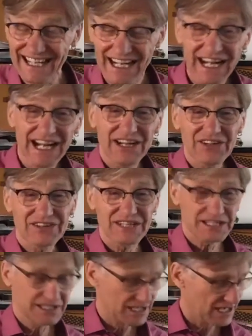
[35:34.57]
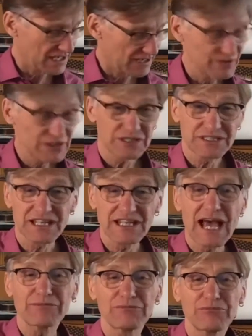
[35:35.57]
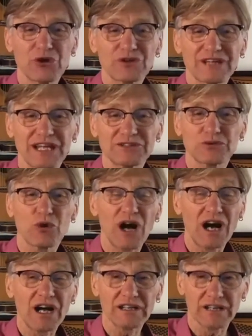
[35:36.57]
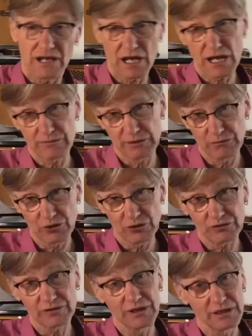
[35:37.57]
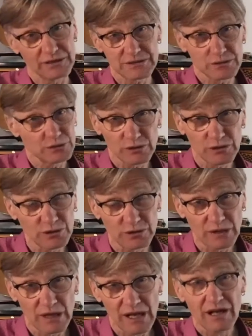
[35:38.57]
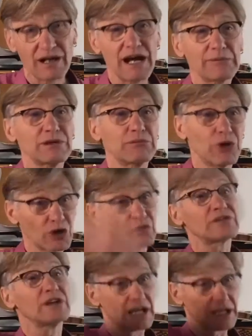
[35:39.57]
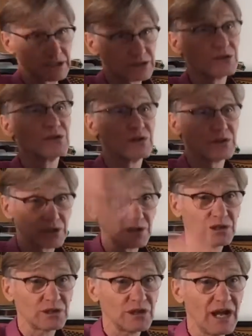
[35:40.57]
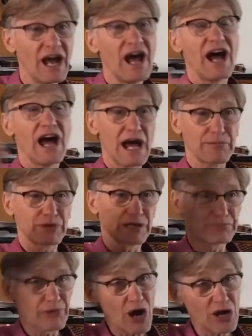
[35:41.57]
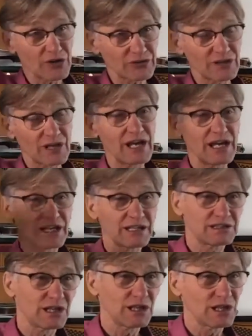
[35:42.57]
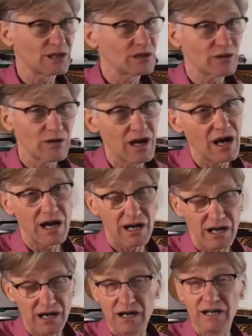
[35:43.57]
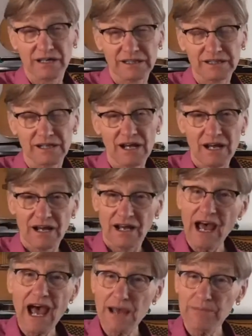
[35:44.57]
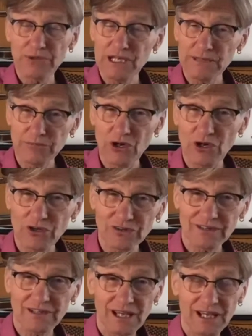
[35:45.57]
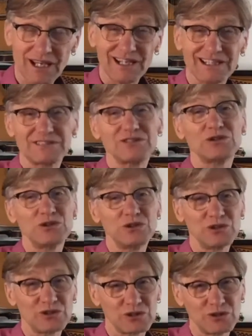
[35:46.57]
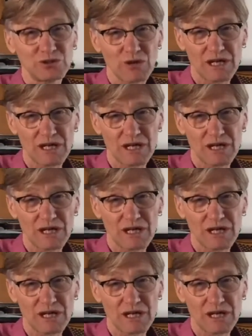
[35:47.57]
I think we should sing happy birthday to Rod. Happy birthday to you. Happy birthday to you. Happy birthday, dear Rod. Happy birthday to you.